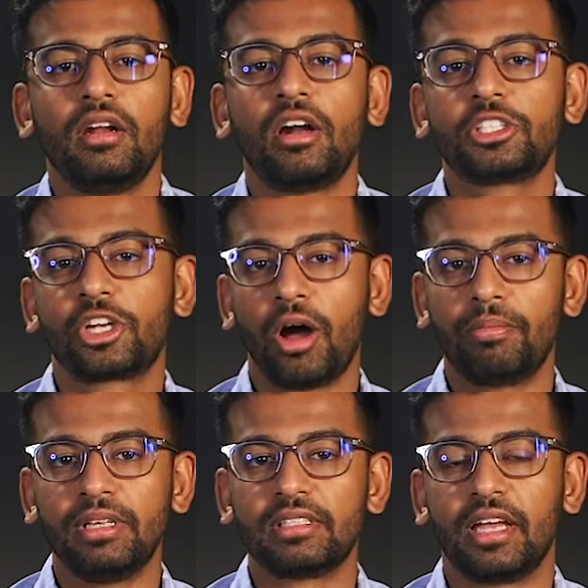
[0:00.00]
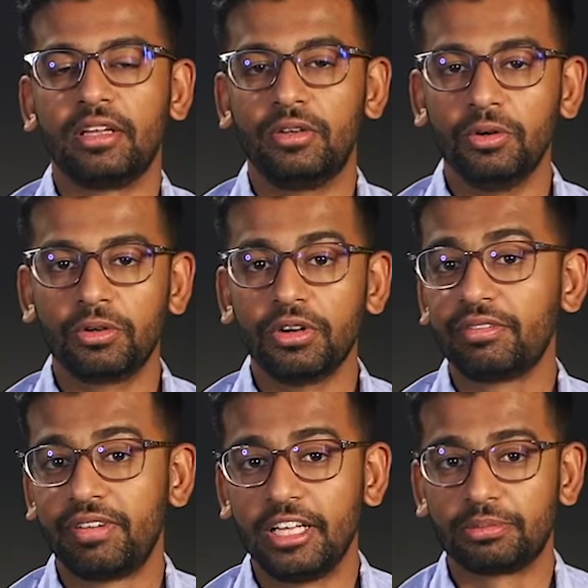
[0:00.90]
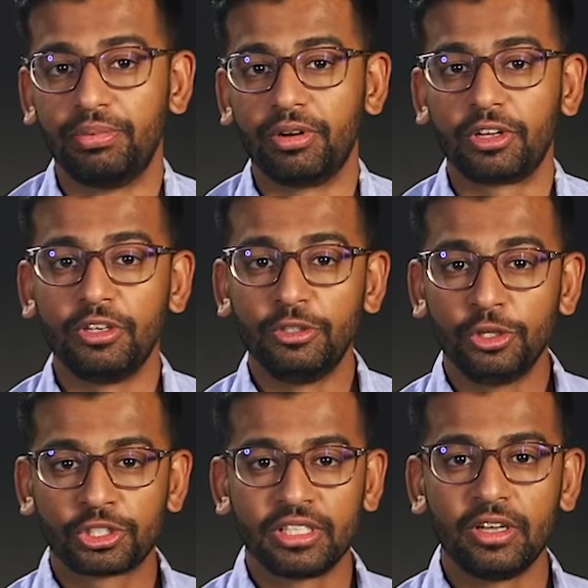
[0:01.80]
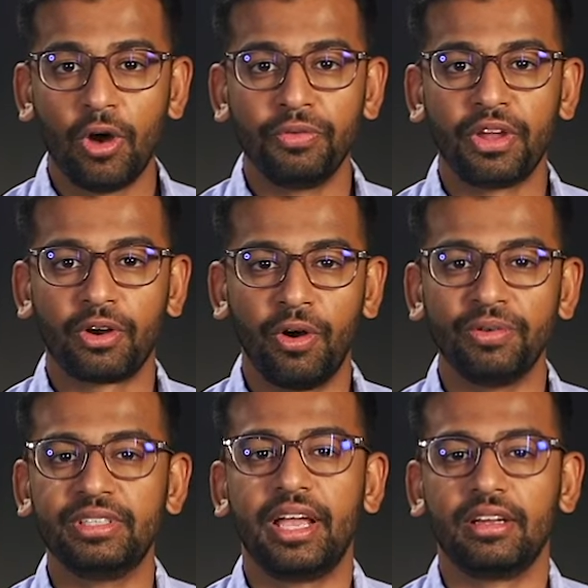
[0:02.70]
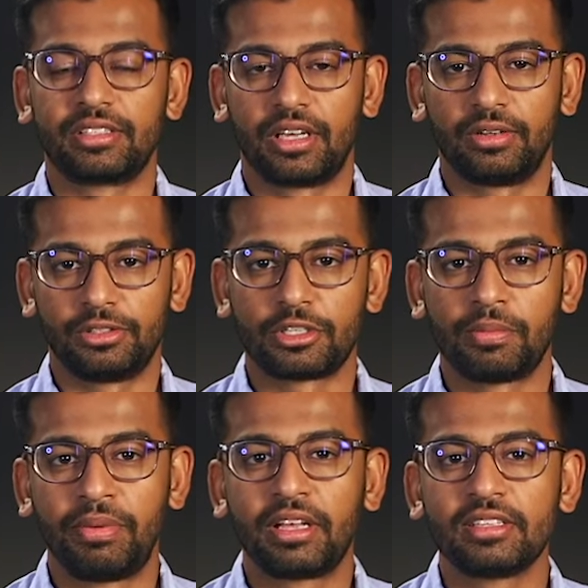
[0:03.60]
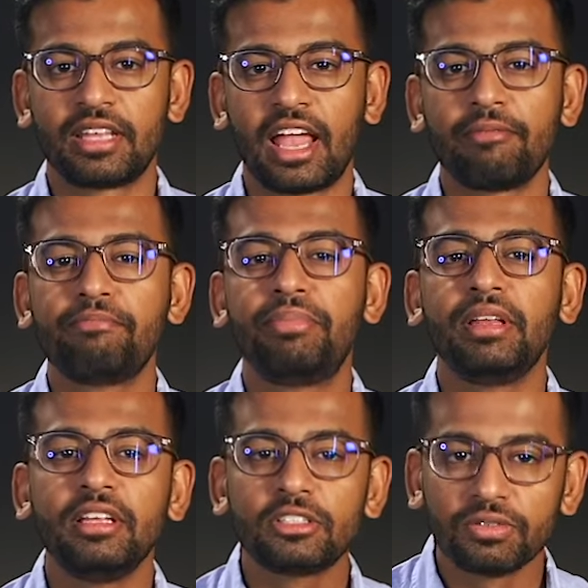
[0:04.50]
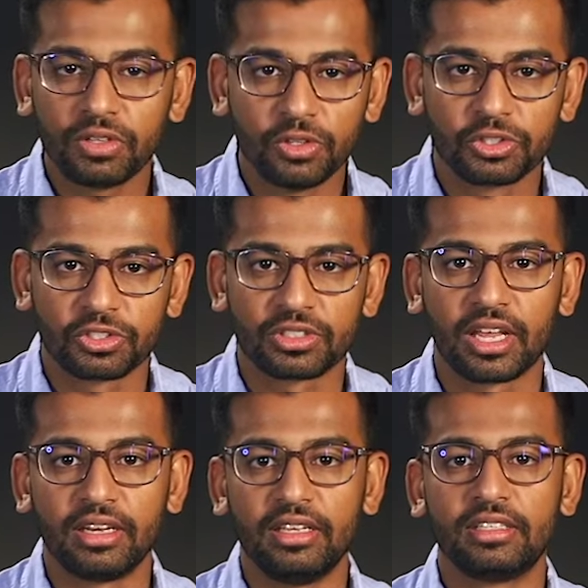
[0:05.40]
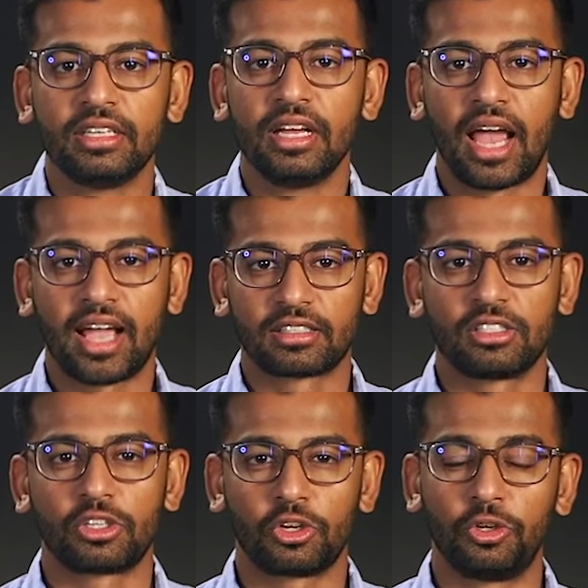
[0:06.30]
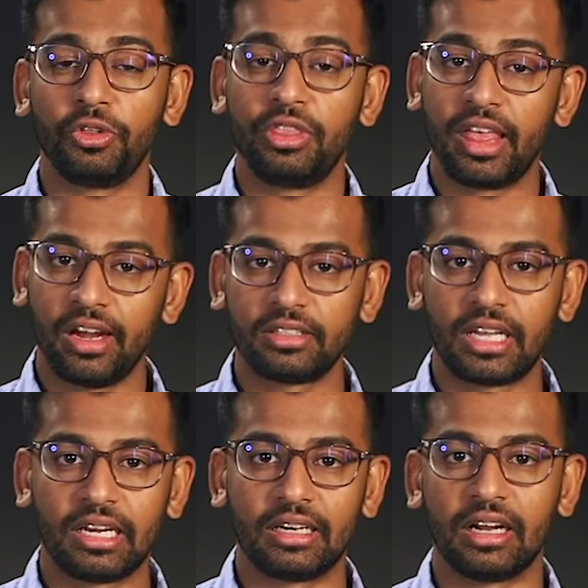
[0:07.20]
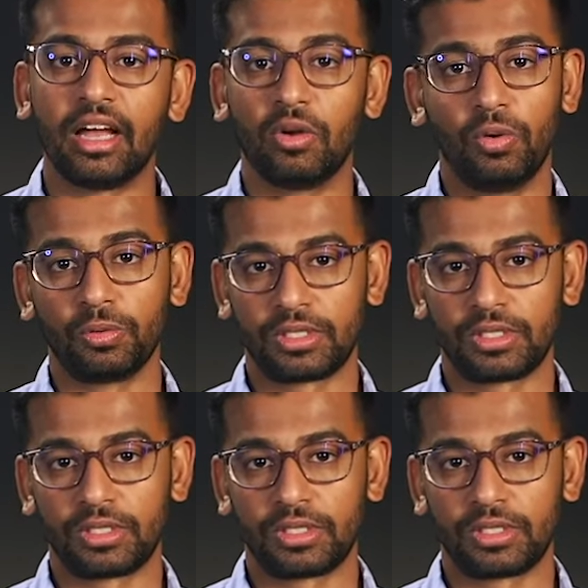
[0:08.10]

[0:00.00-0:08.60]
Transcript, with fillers: Large companies like Google and Facebook usually own their own data centers because they have billions of users that need access to their data at all